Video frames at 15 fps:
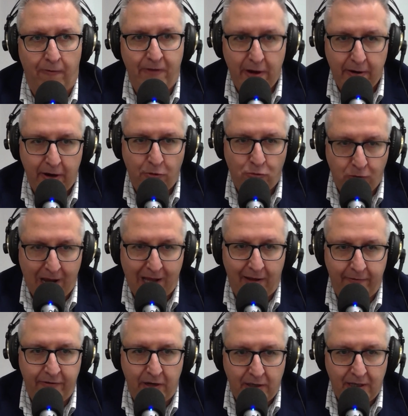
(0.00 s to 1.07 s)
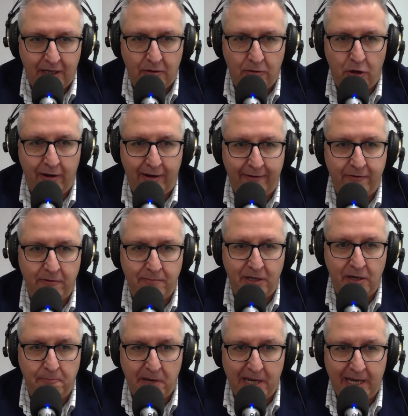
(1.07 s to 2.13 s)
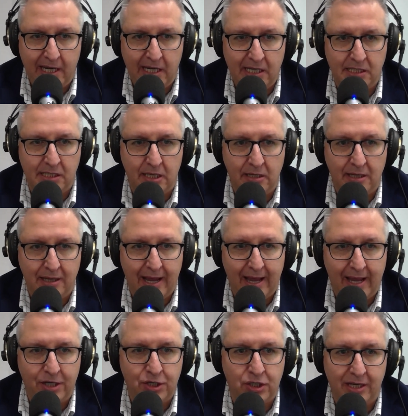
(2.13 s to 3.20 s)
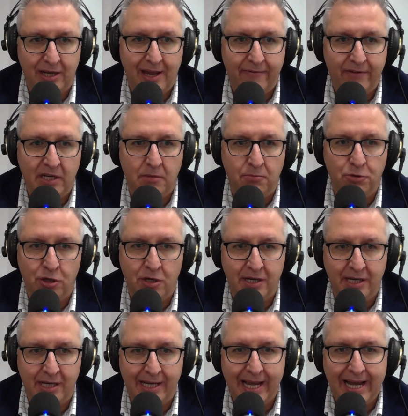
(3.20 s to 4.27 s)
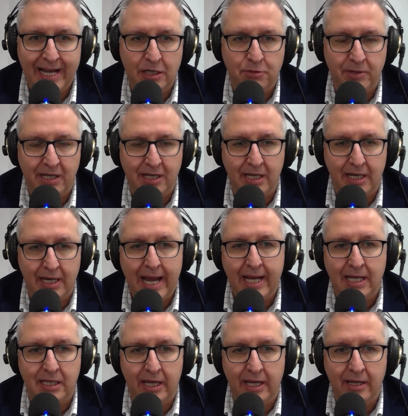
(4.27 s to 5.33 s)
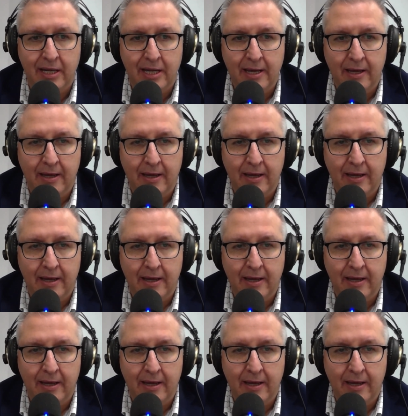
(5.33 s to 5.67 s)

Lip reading: very relevant in learning from your peers and actually having community engagement and connecting.